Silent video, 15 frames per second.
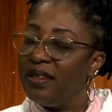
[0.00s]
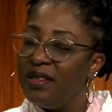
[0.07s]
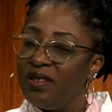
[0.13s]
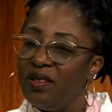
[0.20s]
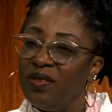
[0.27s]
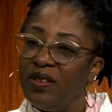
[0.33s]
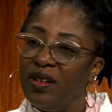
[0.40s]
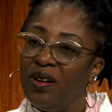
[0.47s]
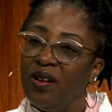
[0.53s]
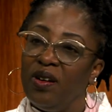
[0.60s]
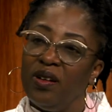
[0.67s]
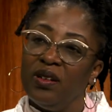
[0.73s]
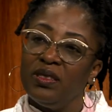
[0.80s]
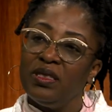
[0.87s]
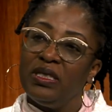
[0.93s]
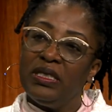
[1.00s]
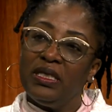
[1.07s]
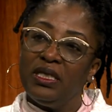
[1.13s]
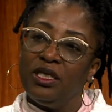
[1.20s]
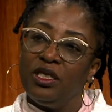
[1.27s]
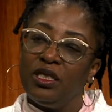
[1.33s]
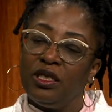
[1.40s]
So there are
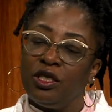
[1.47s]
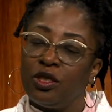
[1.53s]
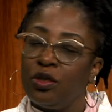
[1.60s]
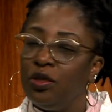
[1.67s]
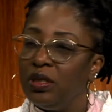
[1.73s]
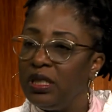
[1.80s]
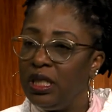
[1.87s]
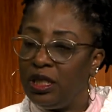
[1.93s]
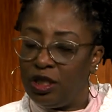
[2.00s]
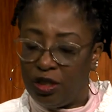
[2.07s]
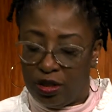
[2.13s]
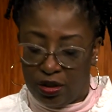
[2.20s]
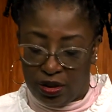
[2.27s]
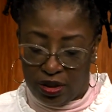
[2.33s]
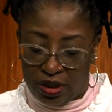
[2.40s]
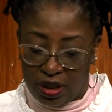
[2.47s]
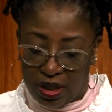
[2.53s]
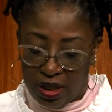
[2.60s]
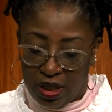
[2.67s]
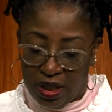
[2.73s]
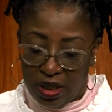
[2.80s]
school teachers,